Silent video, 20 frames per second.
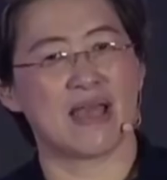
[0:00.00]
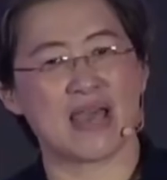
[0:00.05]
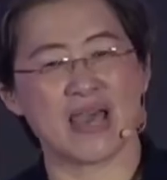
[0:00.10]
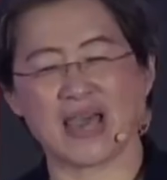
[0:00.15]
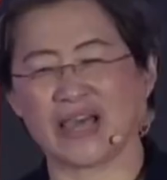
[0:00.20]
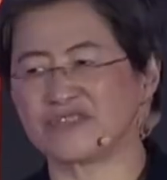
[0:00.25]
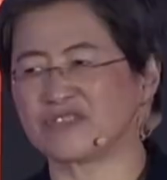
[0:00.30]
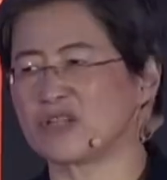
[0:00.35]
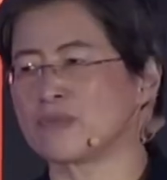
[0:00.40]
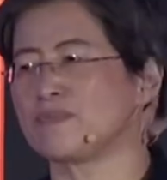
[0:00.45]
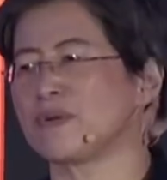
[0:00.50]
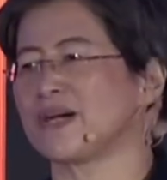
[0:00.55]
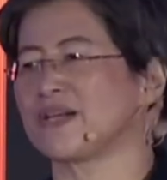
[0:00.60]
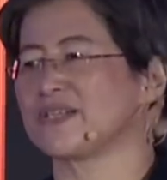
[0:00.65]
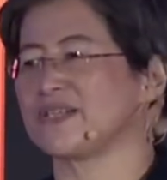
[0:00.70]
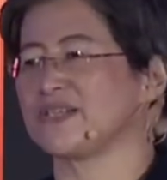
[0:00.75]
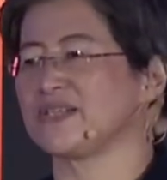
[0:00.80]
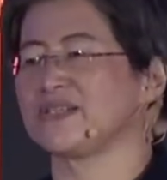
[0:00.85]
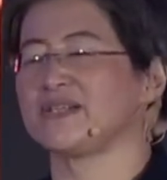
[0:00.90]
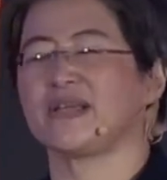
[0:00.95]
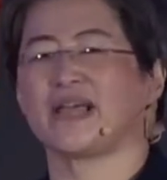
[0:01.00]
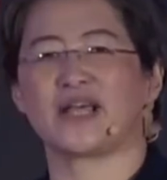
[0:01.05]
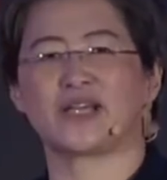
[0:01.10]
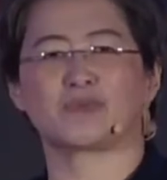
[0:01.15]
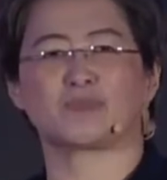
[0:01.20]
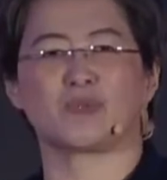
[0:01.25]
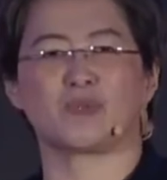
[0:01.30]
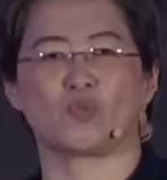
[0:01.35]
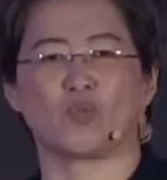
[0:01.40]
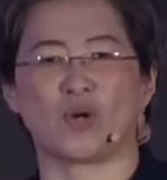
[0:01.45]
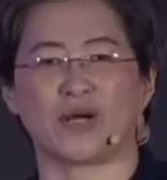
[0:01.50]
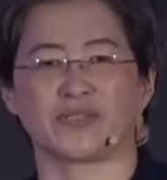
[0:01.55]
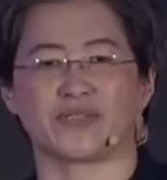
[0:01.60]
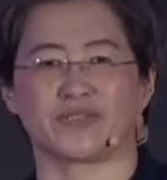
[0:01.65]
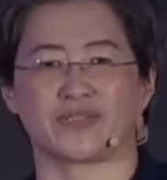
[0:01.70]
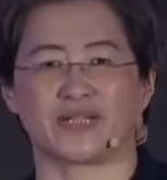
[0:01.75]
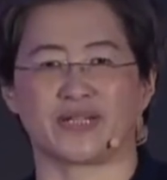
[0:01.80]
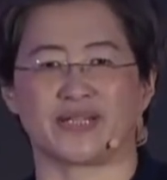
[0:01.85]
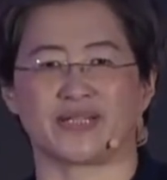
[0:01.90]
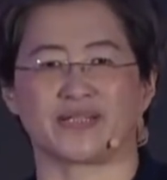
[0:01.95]
Everybody has been
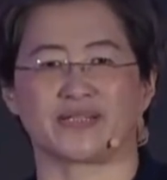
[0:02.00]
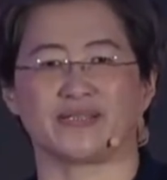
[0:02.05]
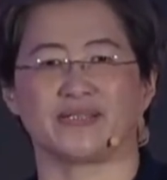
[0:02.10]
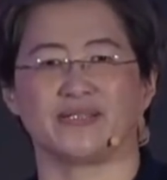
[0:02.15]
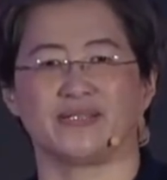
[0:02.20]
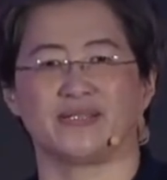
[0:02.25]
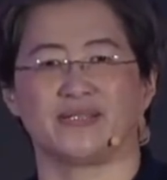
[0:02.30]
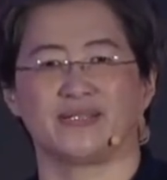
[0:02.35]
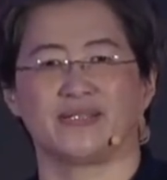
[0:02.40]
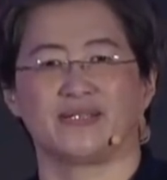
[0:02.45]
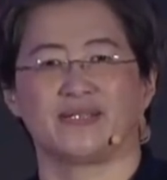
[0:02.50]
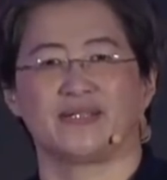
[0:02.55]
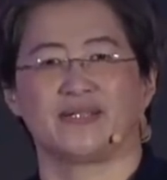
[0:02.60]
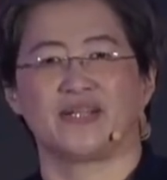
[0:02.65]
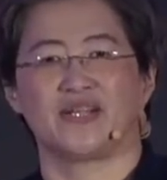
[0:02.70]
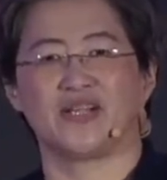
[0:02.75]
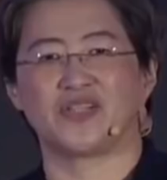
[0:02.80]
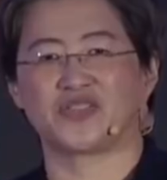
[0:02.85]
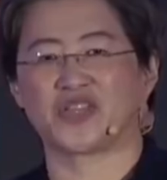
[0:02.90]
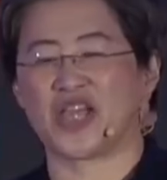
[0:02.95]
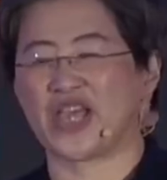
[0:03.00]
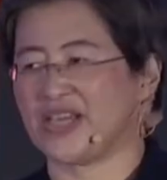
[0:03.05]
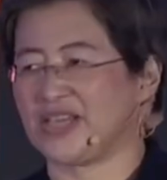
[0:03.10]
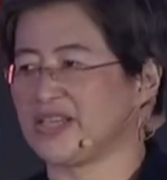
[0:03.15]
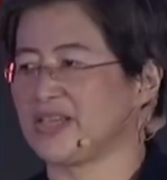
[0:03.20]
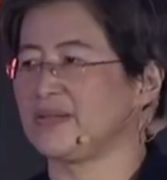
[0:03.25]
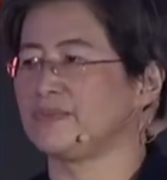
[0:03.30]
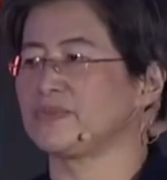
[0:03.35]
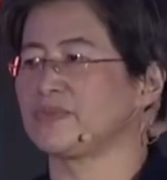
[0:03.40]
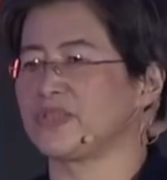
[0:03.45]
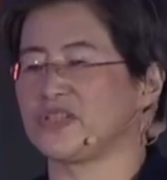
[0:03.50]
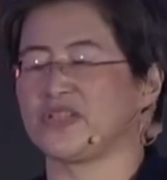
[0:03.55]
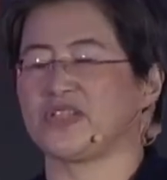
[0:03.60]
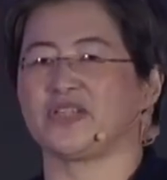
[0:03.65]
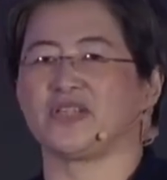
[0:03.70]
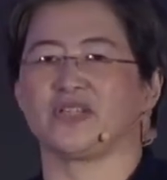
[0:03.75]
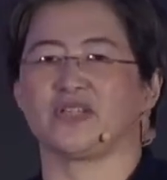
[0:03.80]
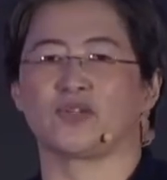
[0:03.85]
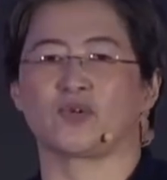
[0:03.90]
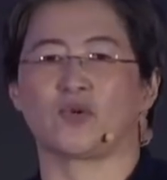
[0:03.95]
wondering, is
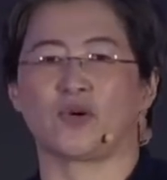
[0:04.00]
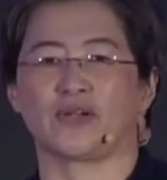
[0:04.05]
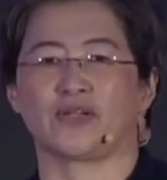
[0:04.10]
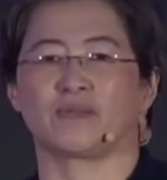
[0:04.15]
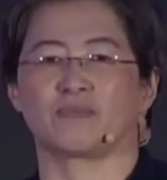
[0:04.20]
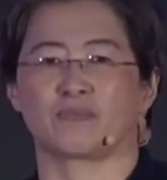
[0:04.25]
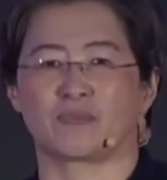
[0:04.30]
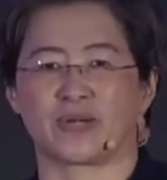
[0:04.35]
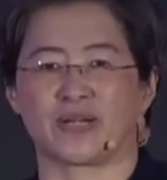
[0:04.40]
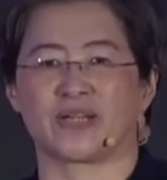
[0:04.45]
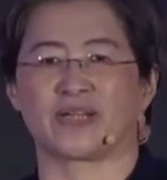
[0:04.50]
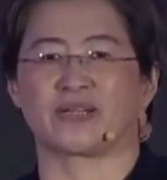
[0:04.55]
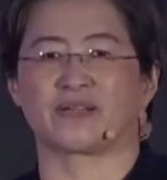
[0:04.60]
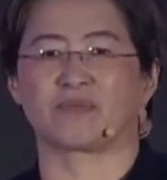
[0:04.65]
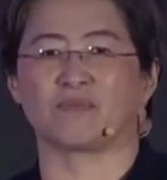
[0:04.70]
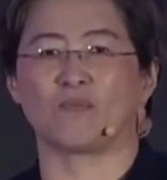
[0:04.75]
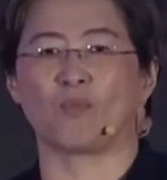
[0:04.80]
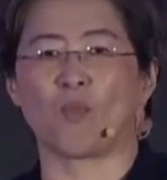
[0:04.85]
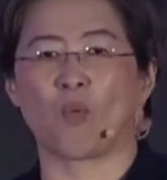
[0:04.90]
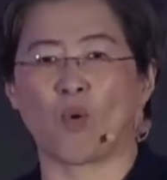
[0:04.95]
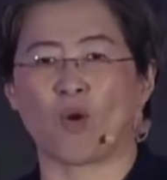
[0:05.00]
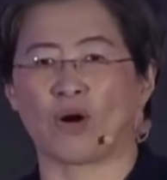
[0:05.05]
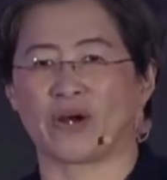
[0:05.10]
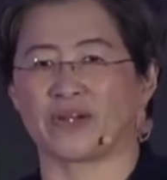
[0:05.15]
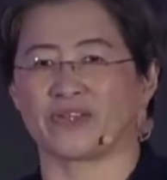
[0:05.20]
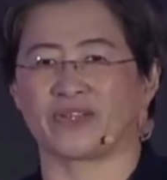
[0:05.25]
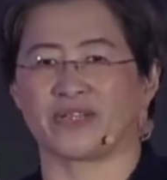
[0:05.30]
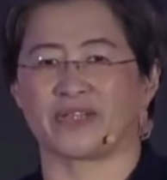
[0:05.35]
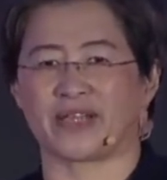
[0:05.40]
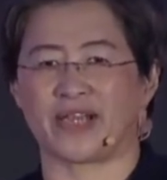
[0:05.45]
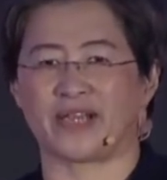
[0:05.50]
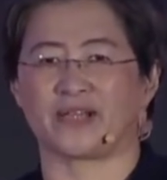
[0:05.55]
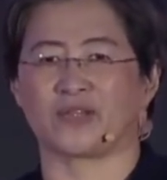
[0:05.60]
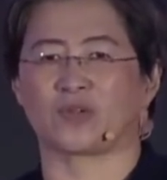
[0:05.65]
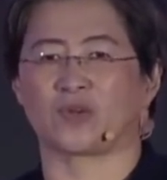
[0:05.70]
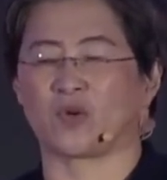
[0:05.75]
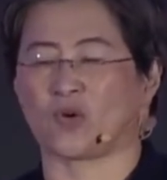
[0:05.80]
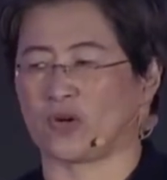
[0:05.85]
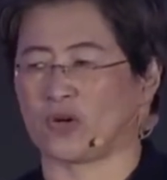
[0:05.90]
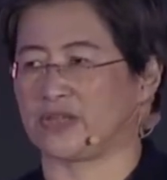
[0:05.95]
AMD going to bring more than
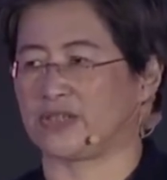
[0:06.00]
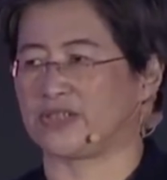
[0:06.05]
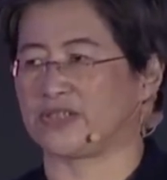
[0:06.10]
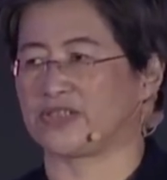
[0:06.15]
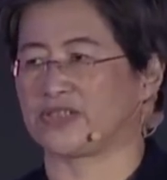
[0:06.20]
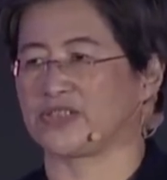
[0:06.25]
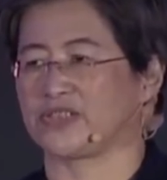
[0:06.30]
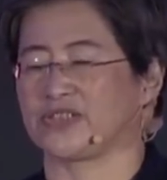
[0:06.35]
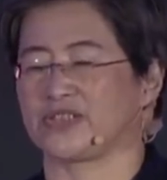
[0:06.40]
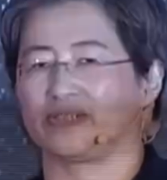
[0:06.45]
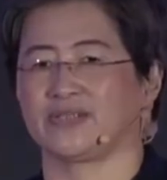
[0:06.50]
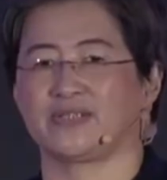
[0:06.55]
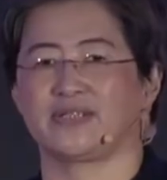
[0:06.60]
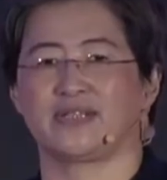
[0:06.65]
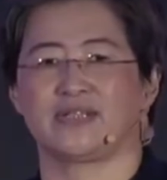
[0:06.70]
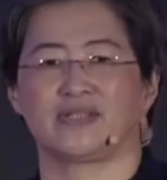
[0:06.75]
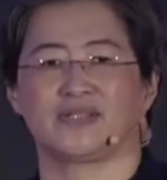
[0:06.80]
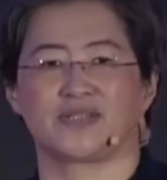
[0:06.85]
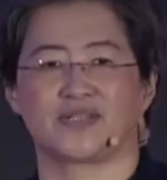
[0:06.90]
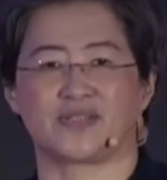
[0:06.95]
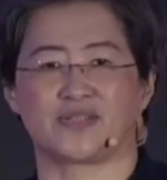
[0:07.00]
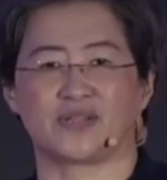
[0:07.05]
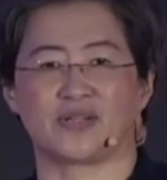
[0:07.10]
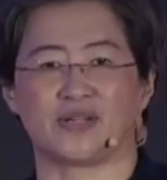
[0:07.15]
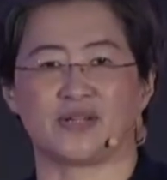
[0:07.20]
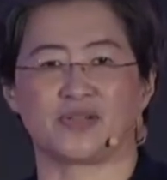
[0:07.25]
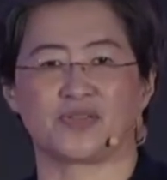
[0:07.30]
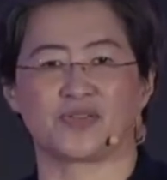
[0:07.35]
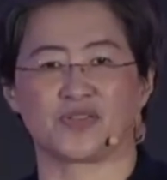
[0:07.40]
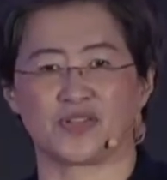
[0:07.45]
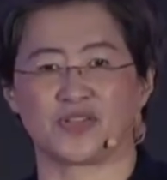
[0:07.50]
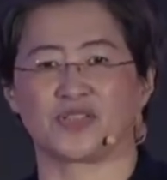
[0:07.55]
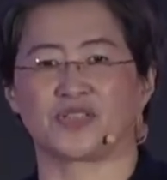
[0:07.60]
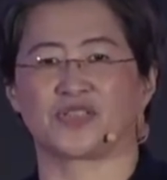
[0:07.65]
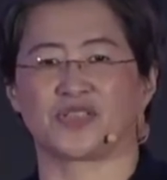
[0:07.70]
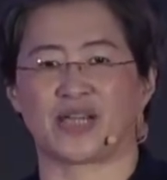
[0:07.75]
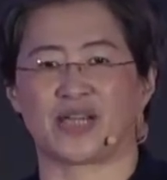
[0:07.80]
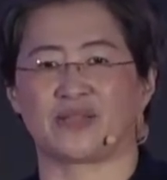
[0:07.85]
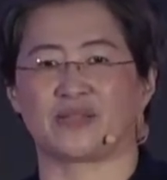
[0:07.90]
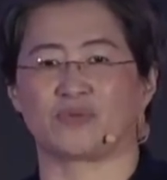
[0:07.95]
eight cores to the
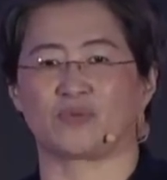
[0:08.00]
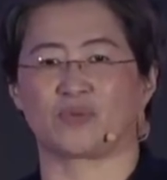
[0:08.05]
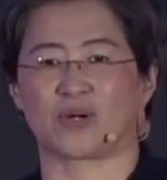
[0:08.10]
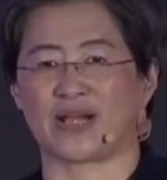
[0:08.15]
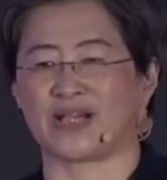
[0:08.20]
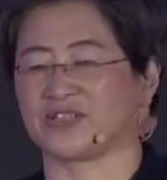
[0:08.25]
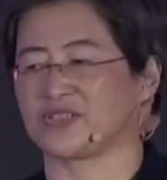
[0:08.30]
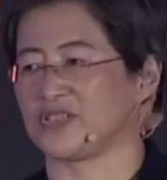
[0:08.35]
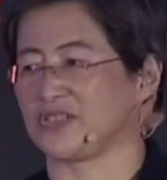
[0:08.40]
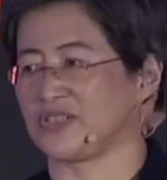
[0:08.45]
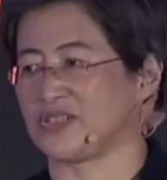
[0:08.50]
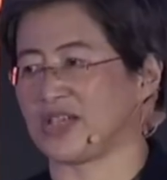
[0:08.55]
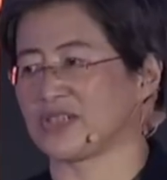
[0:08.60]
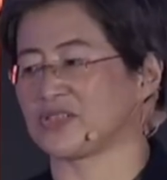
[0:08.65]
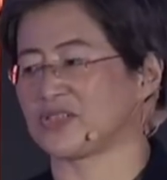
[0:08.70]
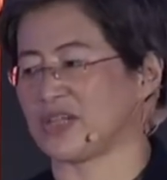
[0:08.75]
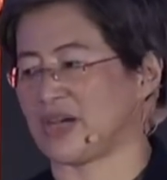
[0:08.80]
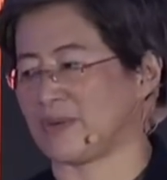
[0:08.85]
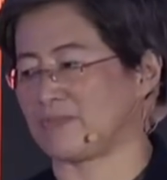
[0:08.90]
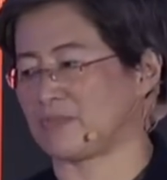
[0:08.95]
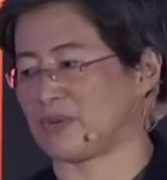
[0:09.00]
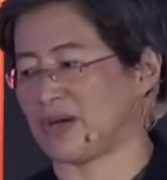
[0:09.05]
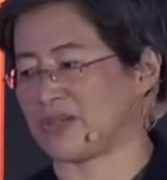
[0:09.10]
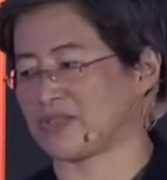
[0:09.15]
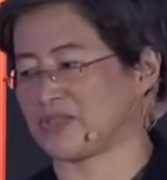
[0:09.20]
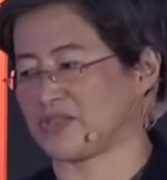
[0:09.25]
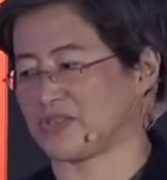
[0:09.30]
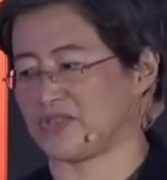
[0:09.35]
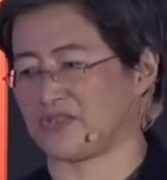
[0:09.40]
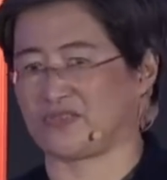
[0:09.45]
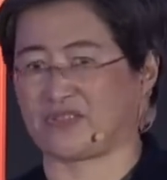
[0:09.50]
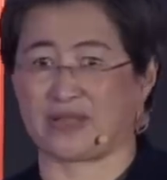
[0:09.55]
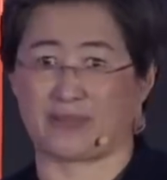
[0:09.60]
third gen Ryzen desktop processor